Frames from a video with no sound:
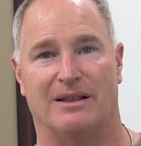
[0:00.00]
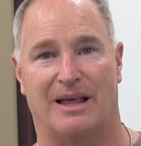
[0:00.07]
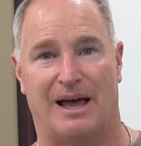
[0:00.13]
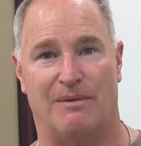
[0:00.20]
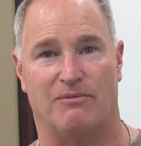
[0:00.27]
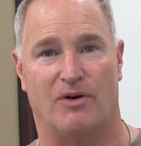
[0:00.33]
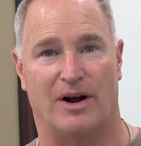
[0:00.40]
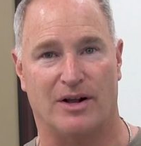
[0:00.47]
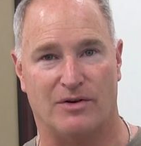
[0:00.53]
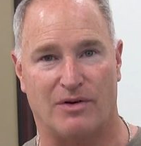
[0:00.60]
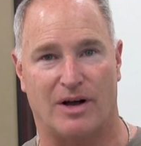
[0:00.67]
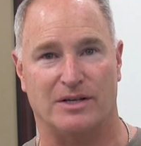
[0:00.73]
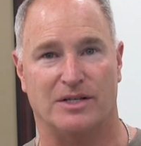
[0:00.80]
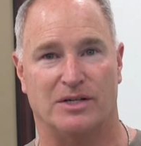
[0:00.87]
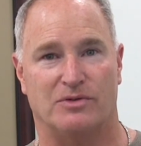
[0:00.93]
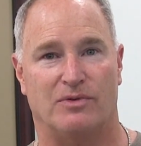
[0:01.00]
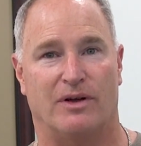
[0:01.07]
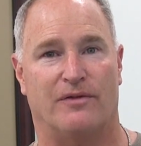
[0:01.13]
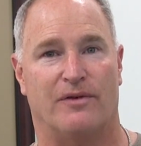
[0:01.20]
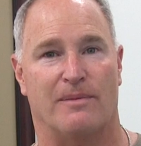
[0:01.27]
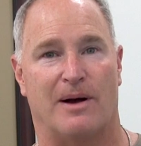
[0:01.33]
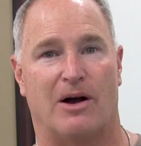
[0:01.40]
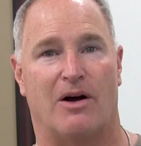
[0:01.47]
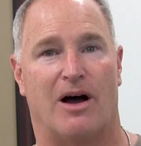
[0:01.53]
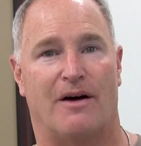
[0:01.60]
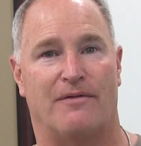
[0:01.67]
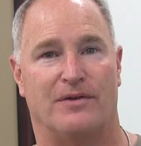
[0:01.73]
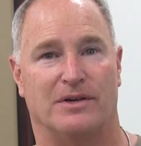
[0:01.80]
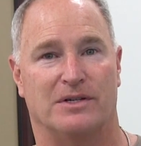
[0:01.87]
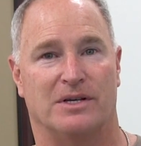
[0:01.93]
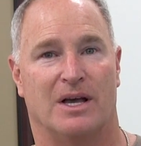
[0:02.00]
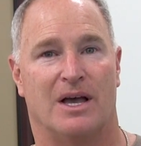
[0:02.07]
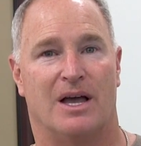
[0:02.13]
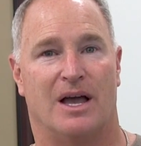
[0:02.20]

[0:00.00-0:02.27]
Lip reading: lab right across the street from our office.